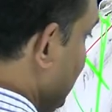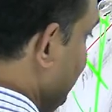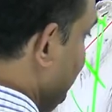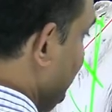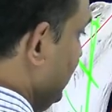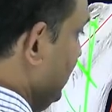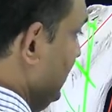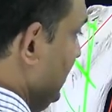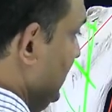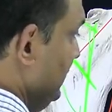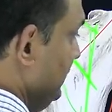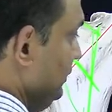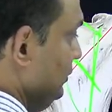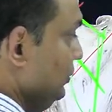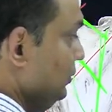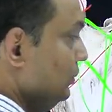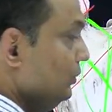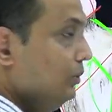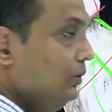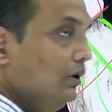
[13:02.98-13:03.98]
upper
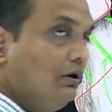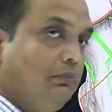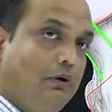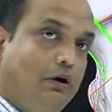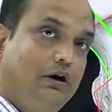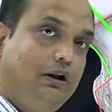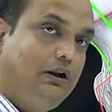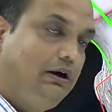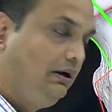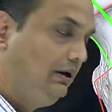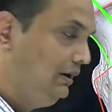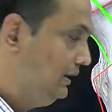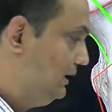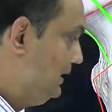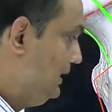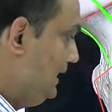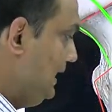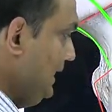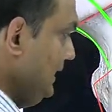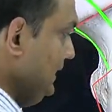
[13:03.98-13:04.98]
and lower border,
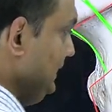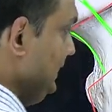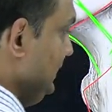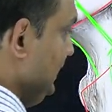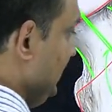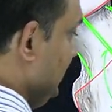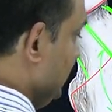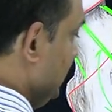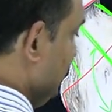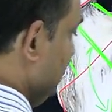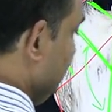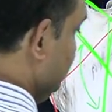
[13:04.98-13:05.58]
anterior